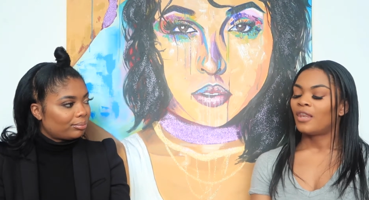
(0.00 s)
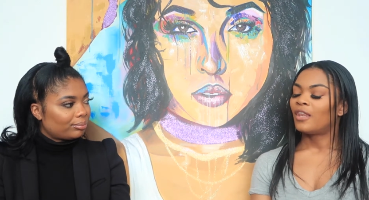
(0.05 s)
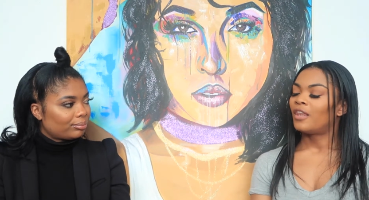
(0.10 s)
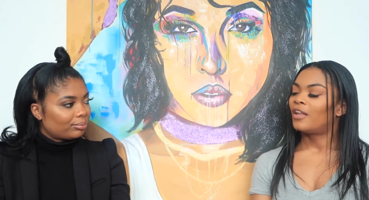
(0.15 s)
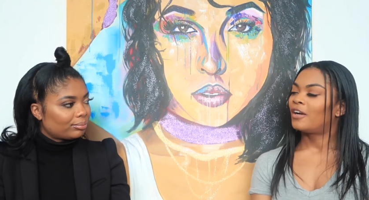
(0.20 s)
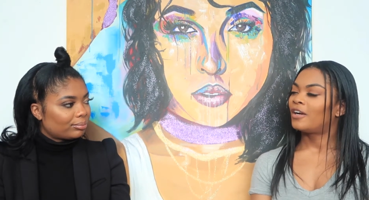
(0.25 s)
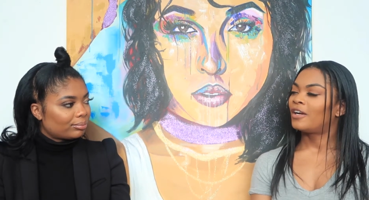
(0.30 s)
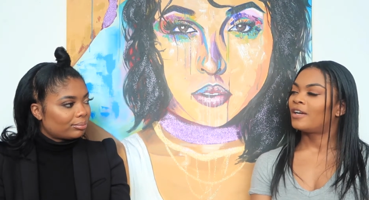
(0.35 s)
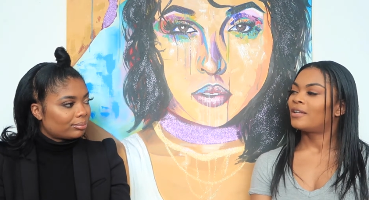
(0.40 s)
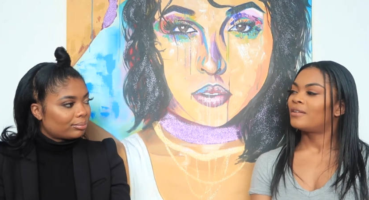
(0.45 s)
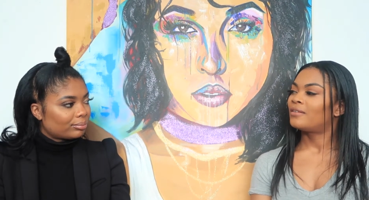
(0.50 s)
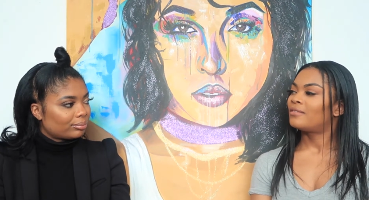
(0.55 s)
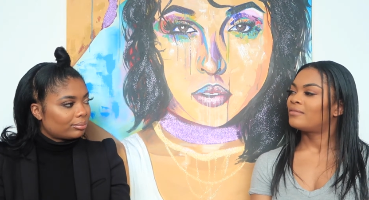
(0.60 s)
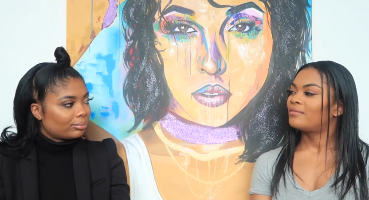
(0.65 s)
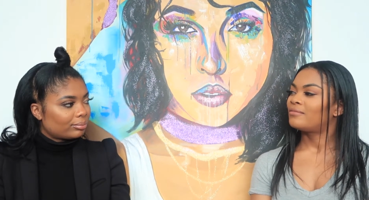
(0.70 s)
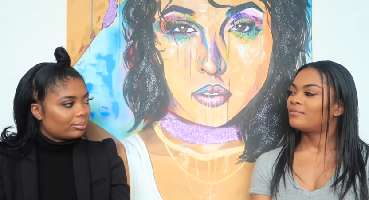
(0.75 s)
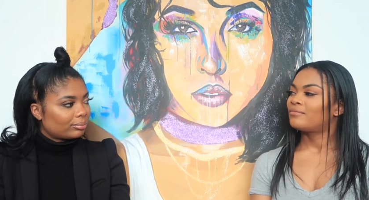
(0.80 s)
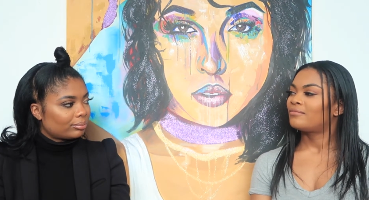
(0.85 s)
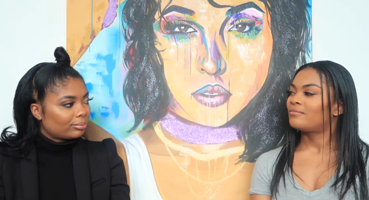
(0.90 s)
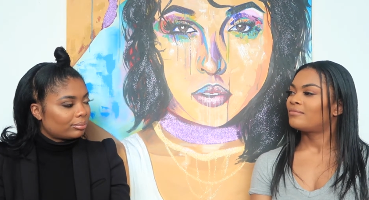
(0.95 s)

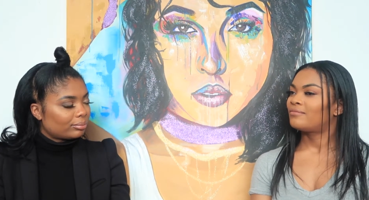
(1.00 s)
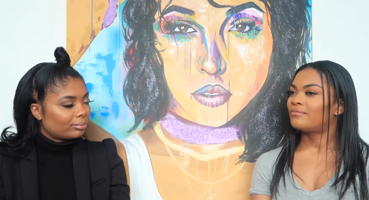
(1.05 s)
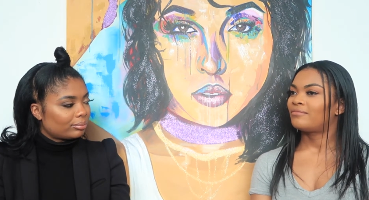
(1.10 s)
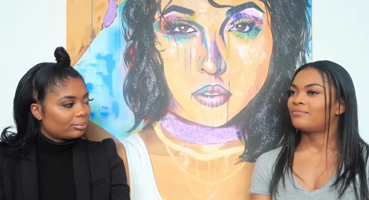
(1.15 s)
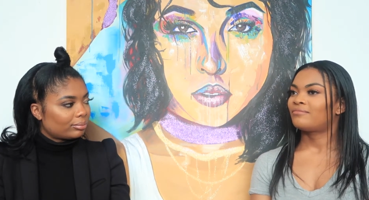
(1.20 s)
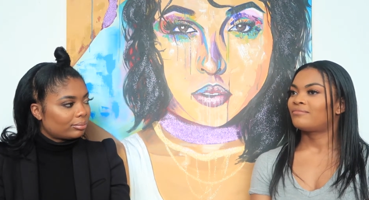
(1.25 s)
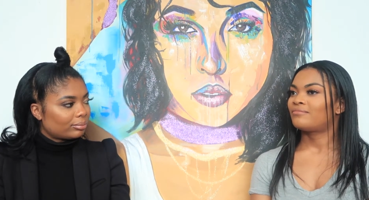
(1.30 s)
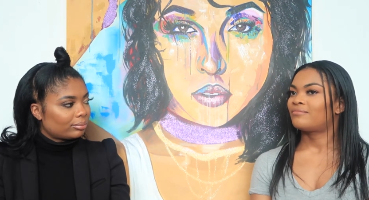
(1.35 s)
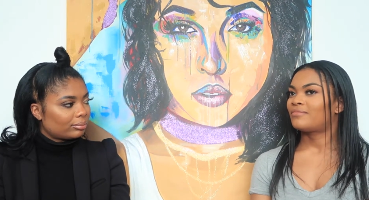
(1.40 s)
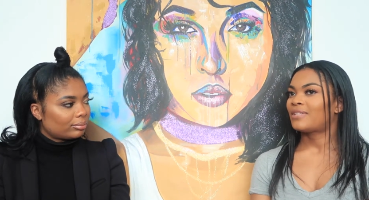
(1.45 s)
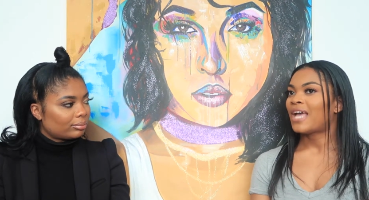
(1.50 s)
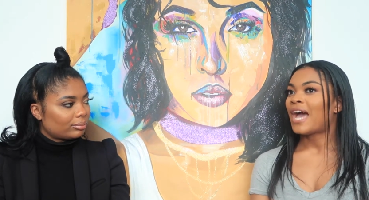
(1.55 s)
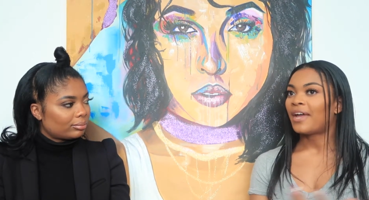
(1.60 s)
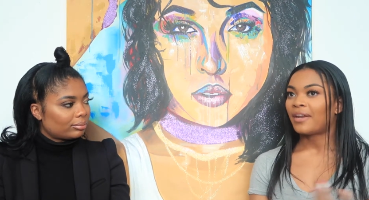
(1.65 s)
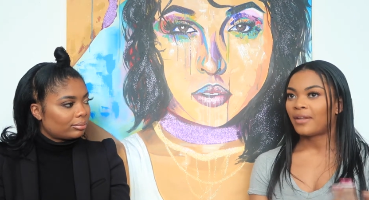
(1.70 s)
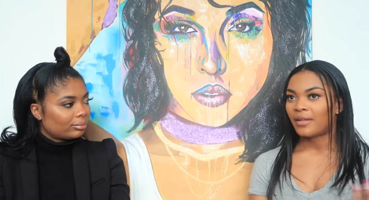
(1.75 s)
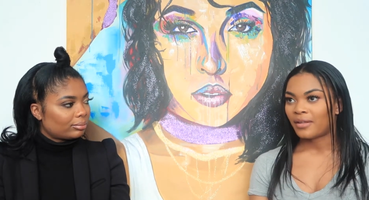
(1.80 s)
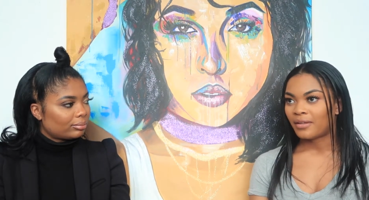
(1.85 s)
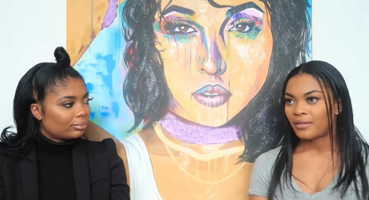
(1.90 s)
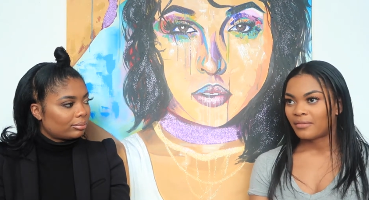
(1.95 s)
Speaker 1: learn how
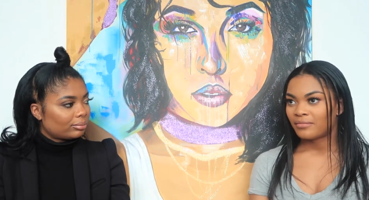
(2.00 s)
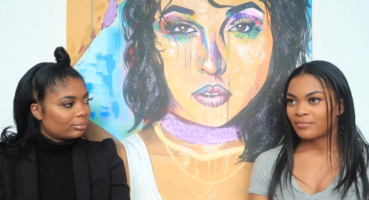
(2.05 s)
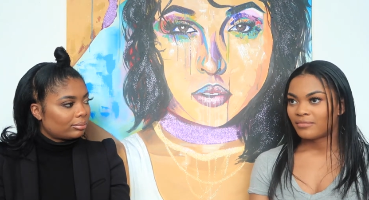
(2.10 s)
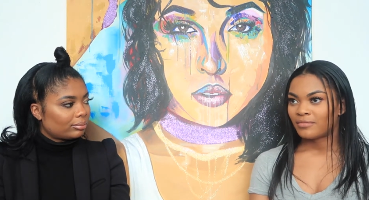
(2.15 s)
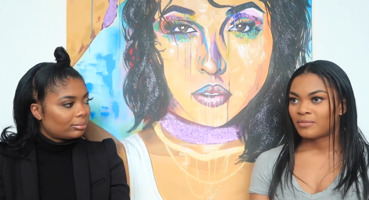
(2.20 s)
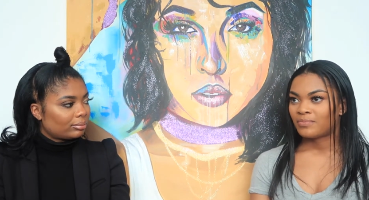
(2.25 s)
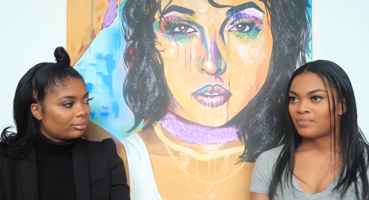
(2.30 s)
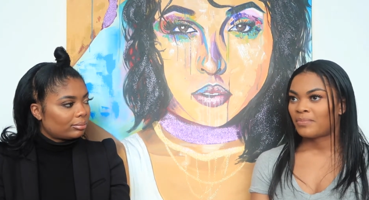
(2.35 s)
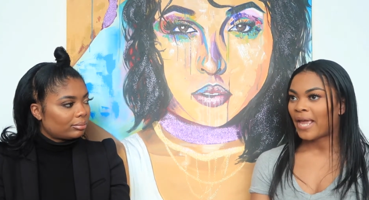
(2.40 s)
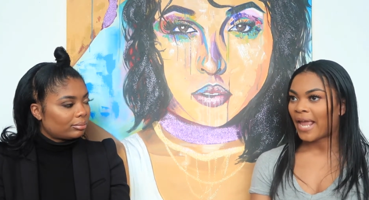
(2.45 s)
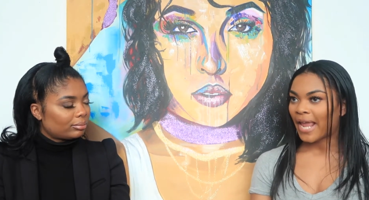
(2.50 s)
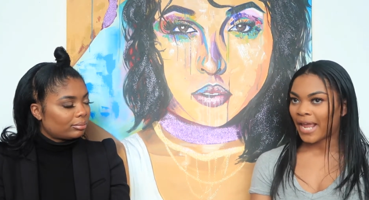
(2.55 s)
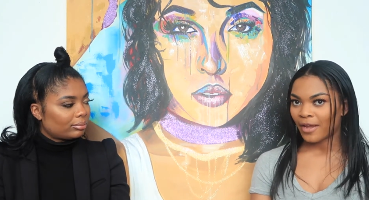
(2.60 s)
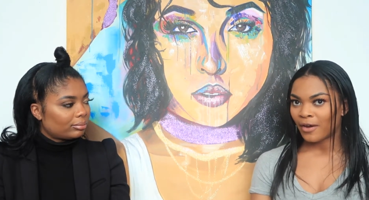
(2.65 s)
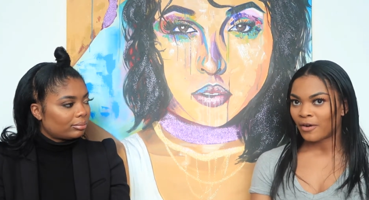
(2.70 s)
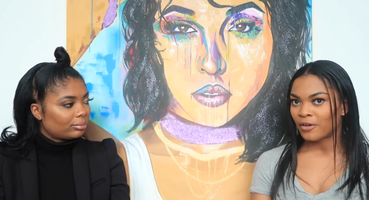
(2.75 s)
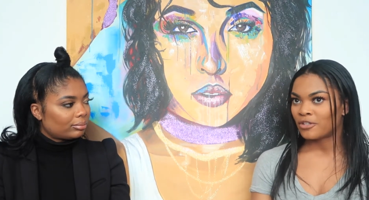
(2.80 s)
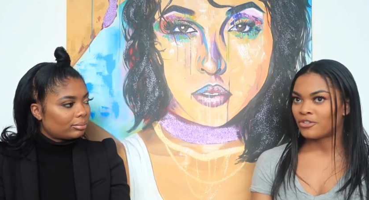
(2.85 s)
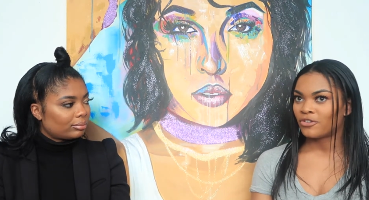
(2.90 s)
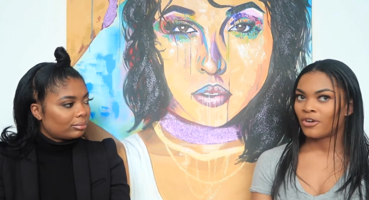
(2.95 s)
to paint
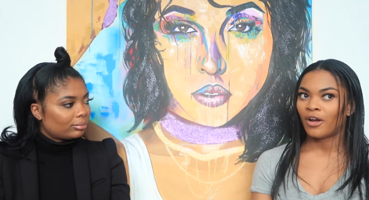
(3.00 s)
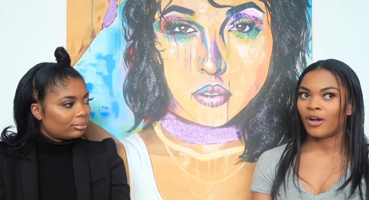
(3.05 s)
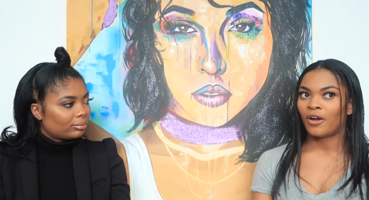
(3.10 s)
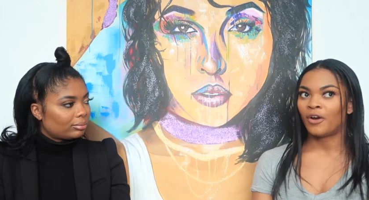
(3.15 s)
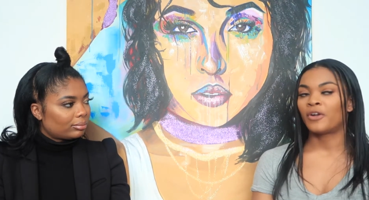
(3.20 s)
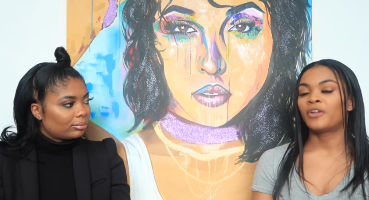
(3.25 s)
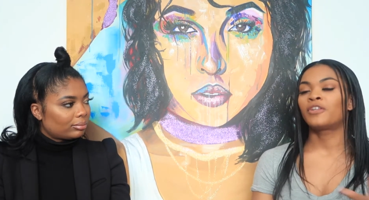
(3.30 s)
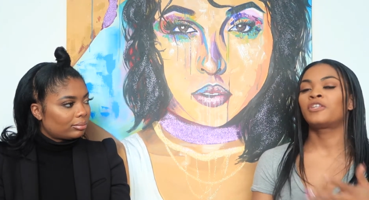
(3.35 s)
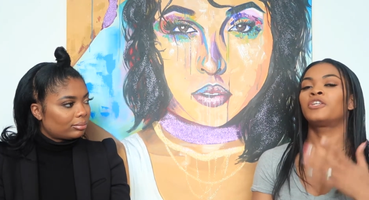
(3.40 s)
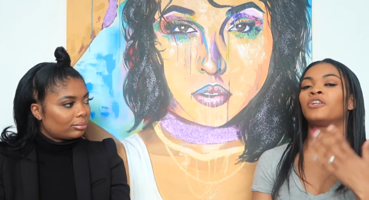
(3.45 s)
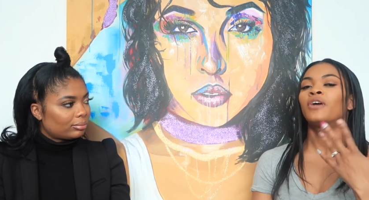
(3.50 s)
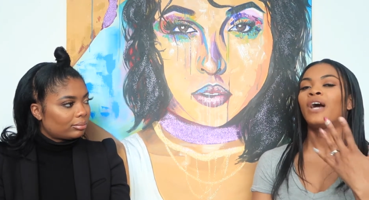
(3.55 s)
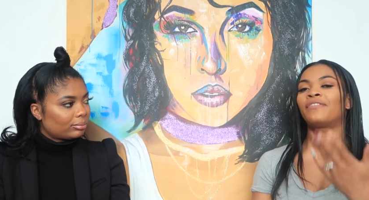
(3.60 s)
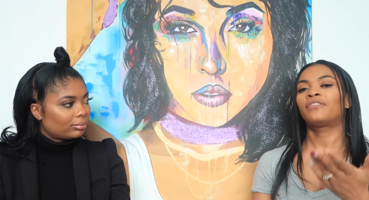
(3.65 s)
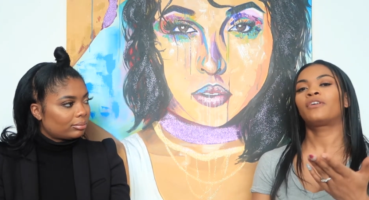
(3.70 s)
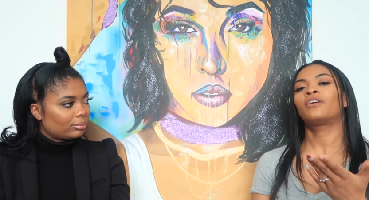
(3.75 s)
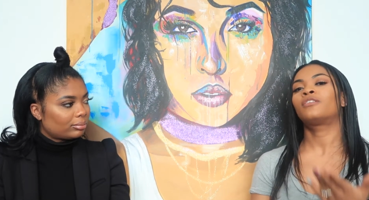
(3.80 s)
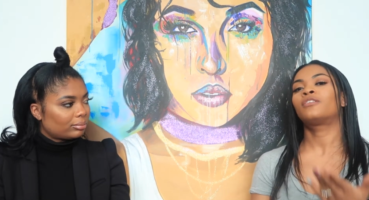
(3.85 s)
or draw, or you don't have to